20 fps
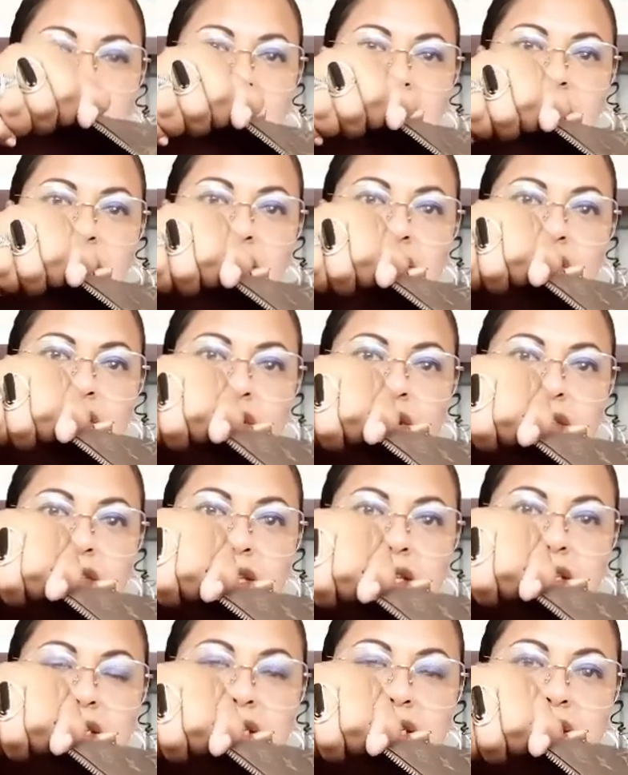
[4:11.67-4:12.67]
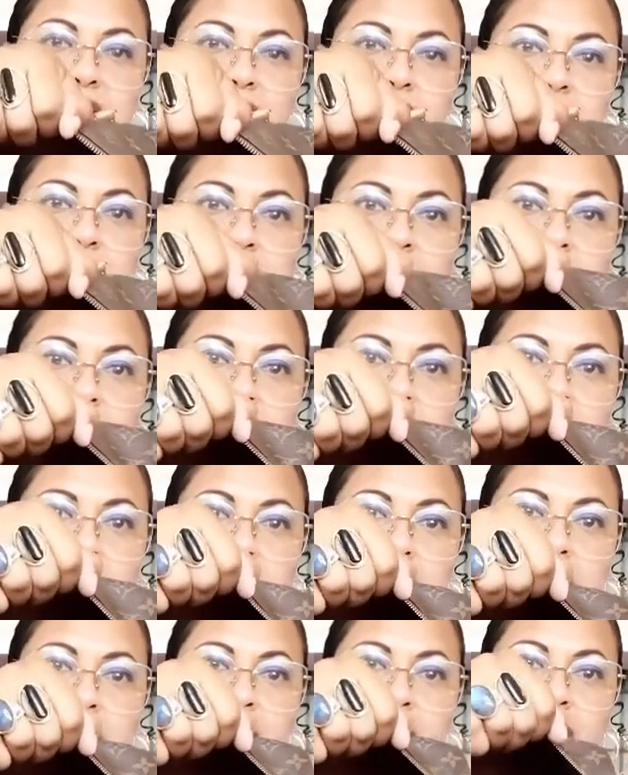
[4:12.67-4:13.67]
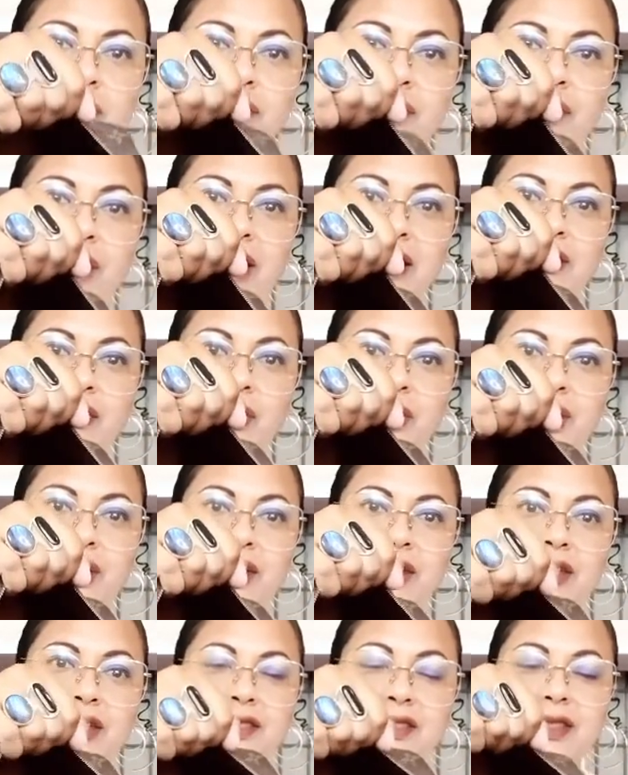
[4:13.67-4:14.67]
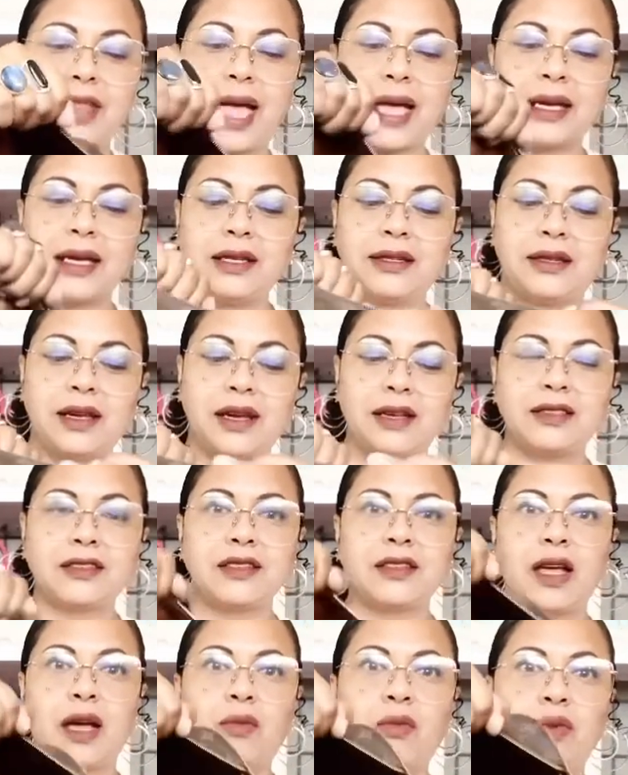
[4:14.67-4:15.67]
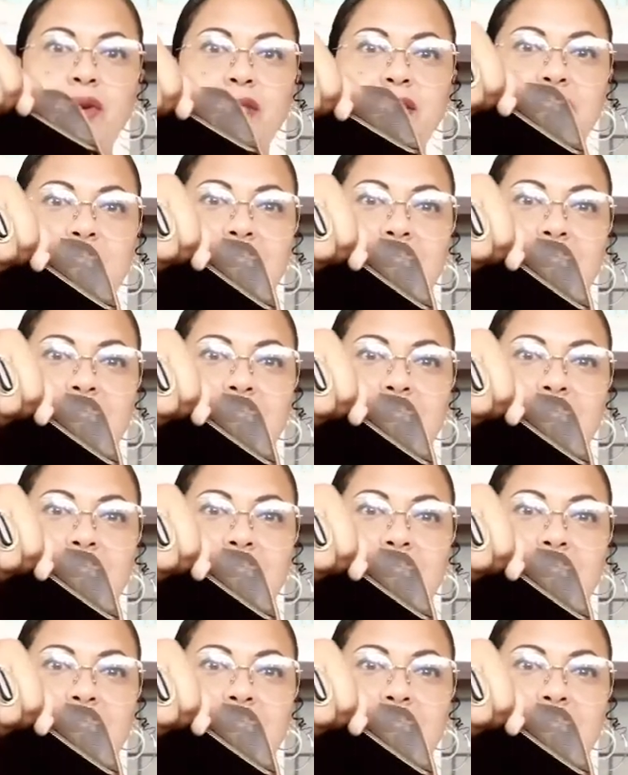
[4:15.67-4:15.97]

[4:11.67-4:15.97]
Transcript: there, you know, on the interior. That's what it looks like. It does come with